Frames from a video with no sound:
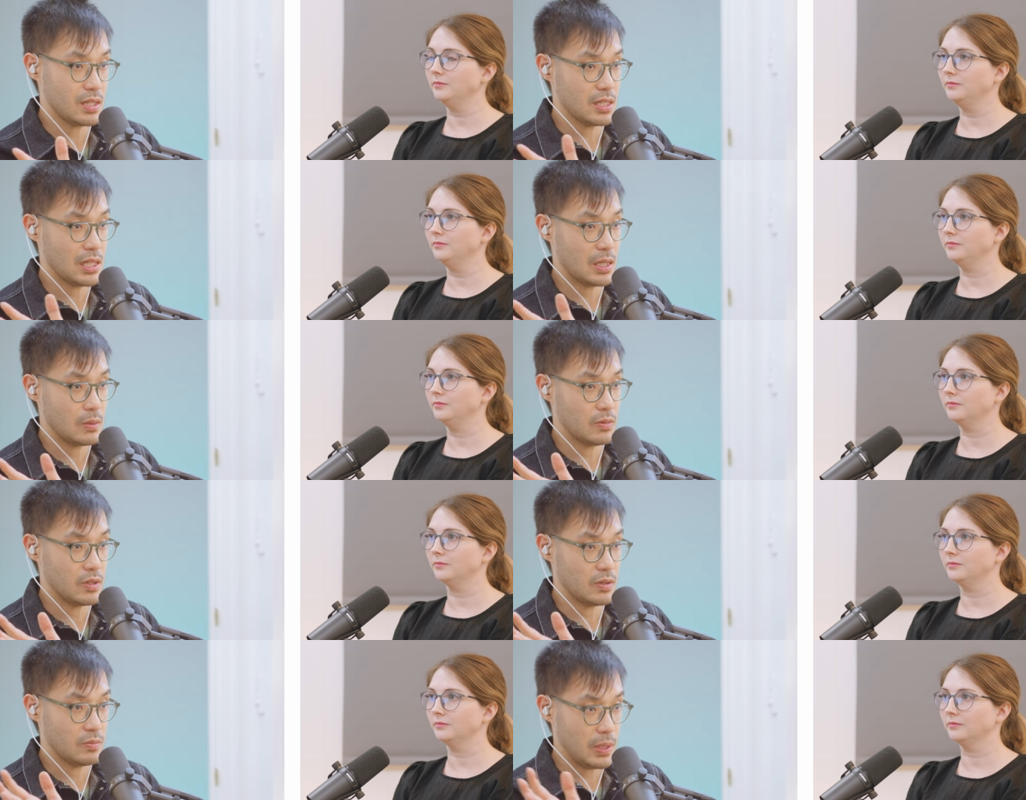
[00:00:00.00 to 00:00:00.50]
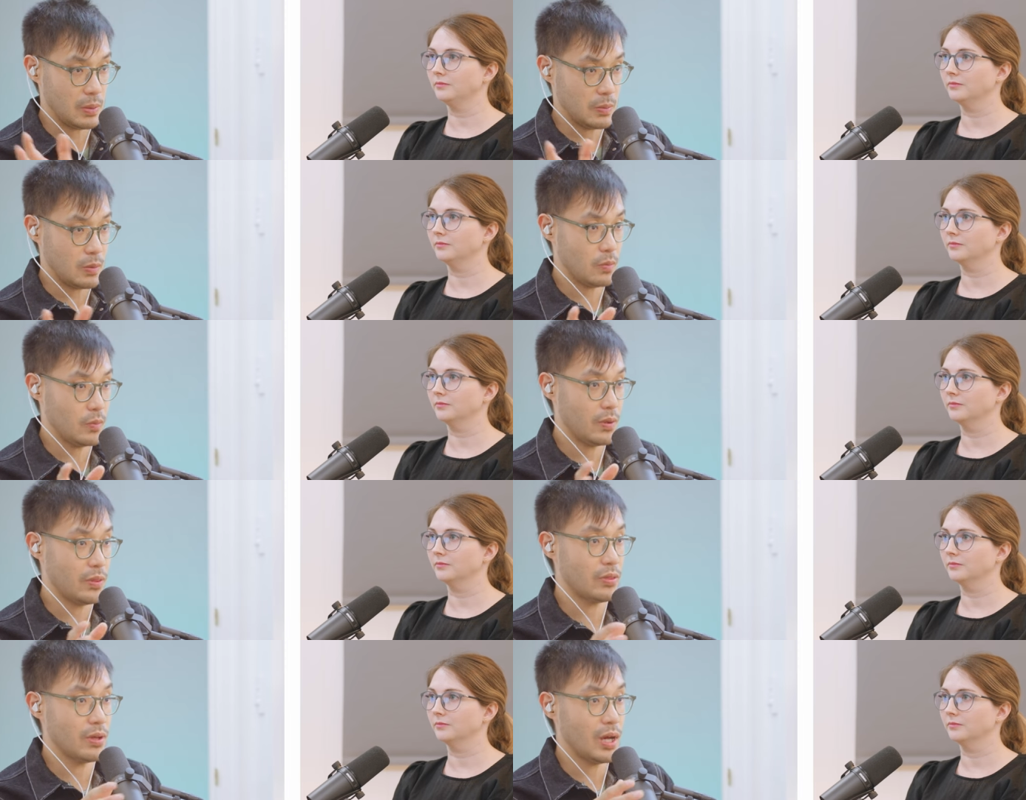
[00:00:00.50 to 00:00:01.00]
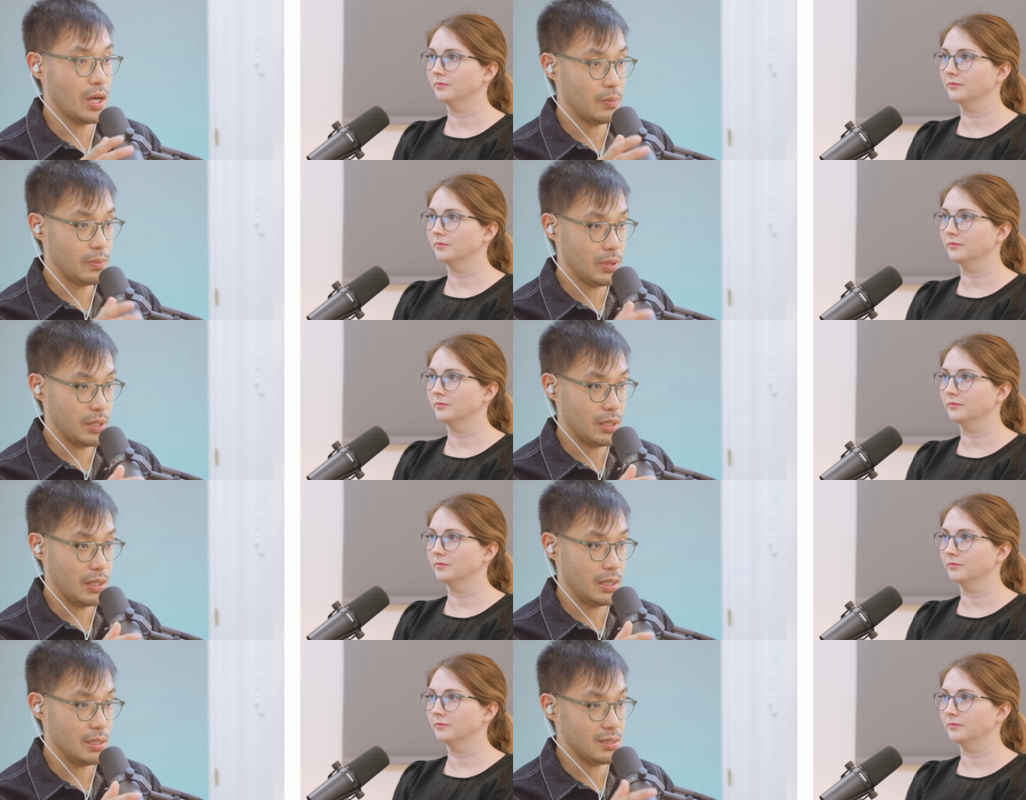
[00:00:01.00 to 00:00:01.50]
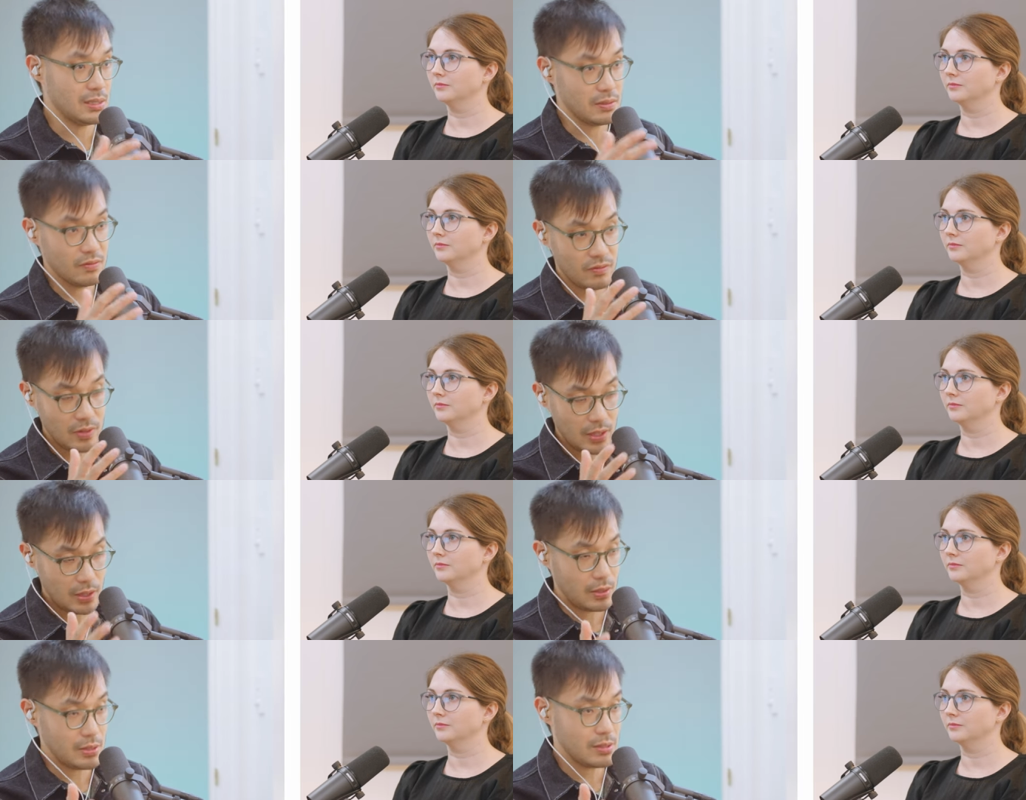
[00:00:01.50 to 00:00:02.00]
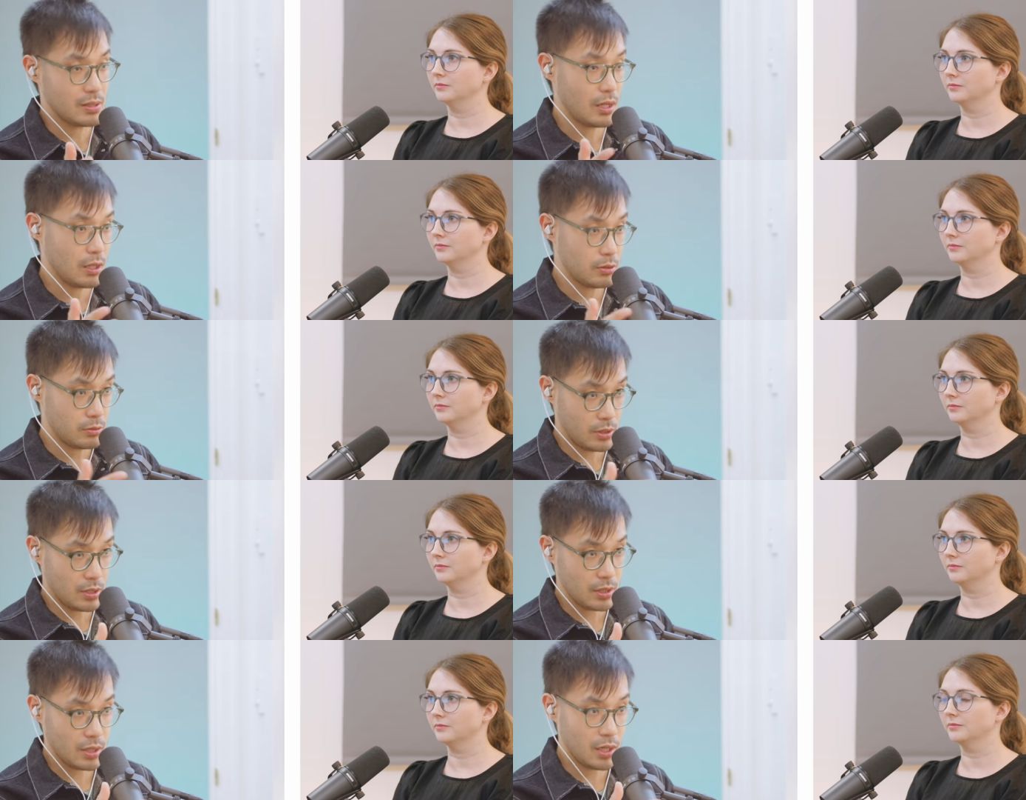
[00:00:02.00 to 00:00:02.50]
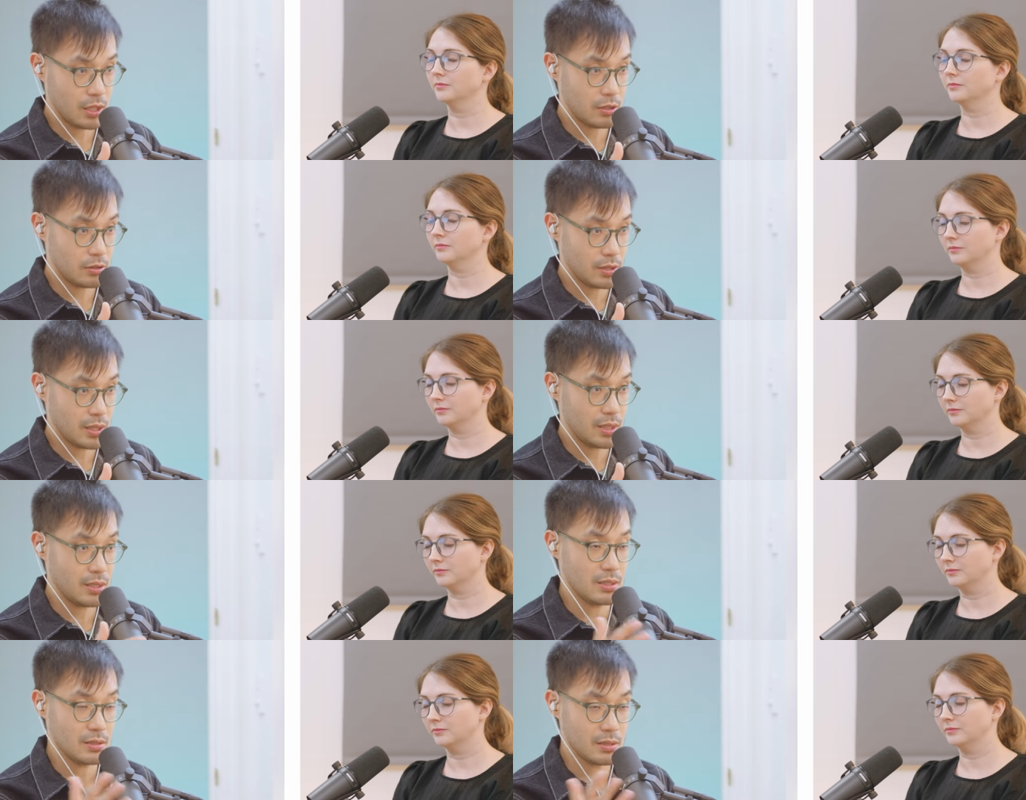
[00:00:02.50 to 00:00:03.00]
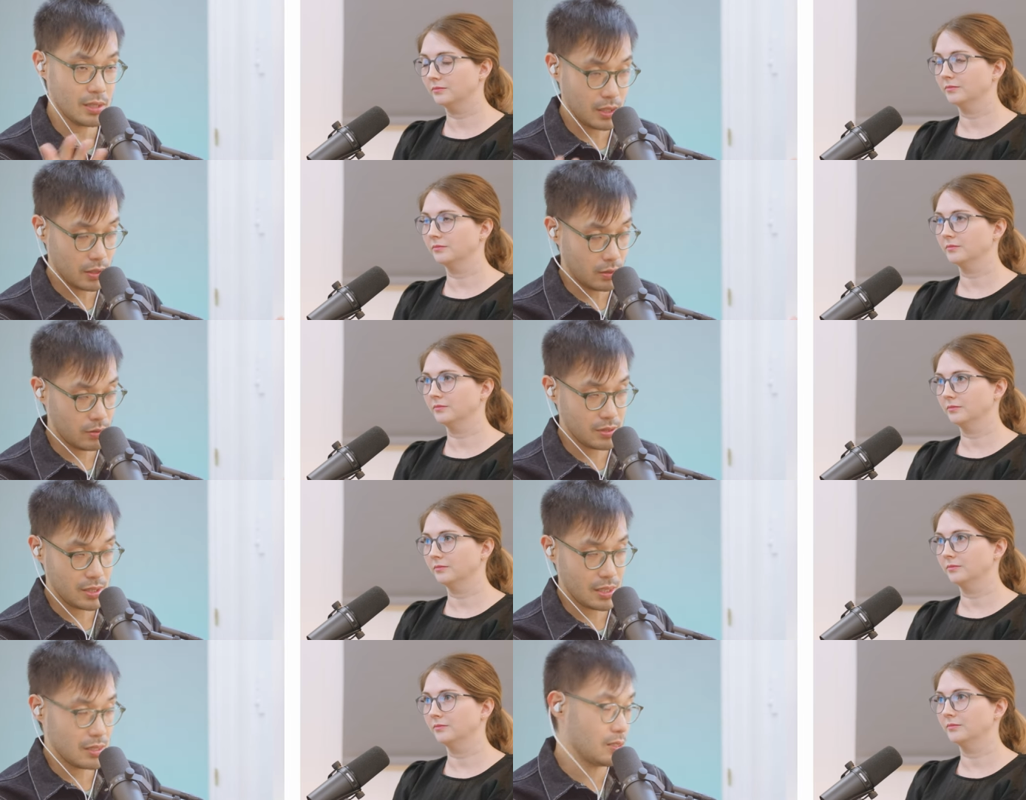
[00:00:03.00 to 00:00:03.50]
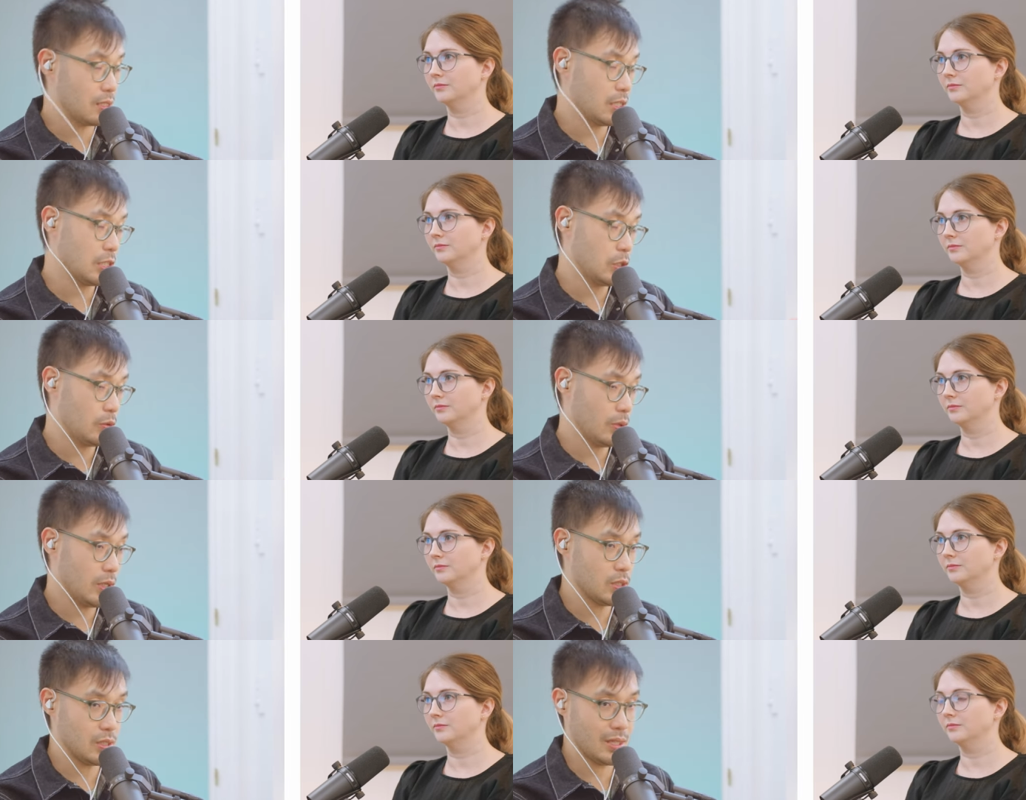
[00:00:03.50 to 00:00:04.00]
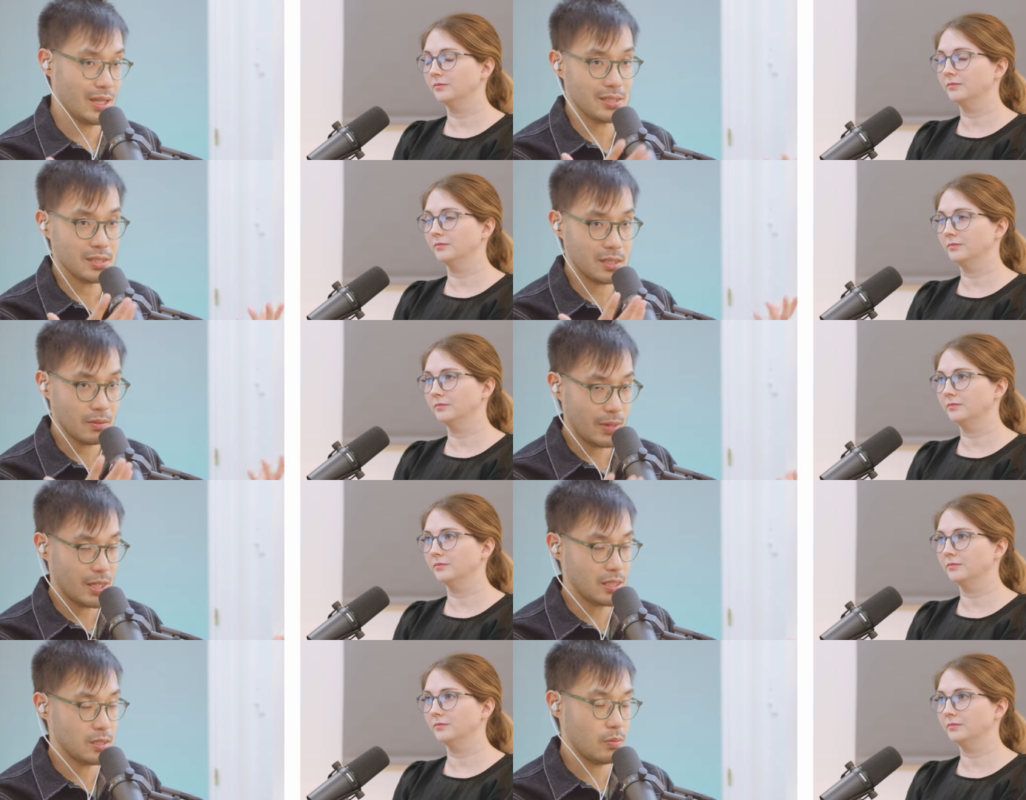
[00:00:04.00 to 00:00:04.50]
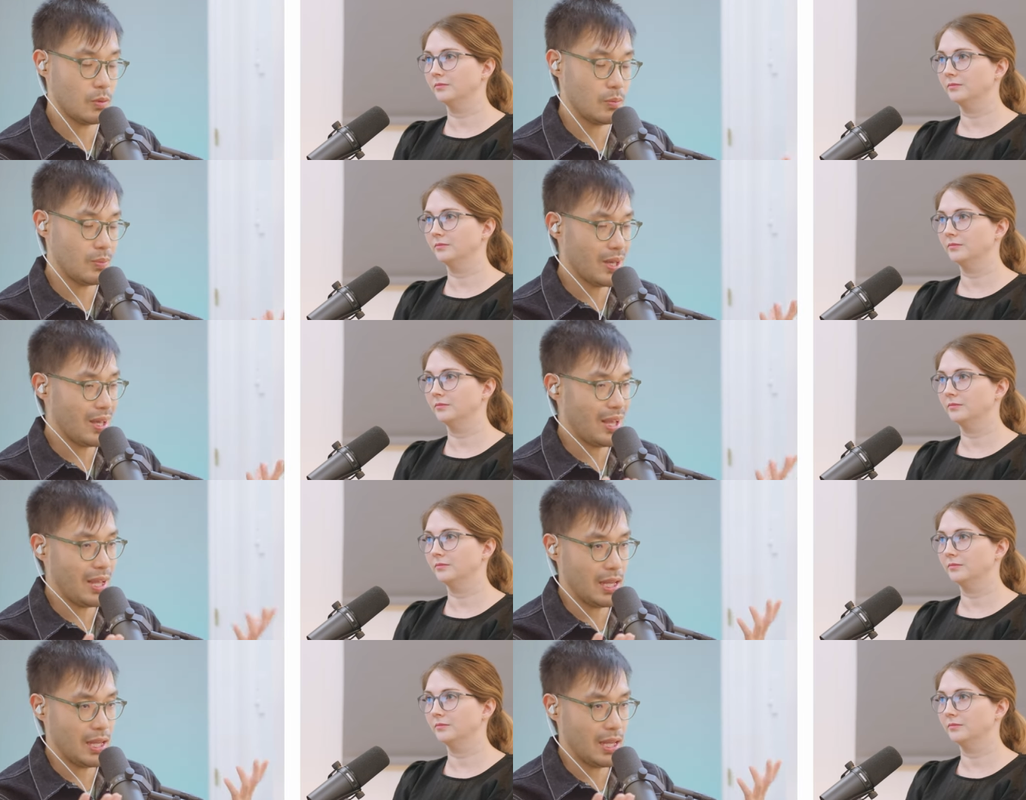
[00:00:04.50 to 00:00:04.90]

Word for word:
Speaker 1: the number of people with diabetes varies country to country. This article says in the US, mm-hmm. estimates to be about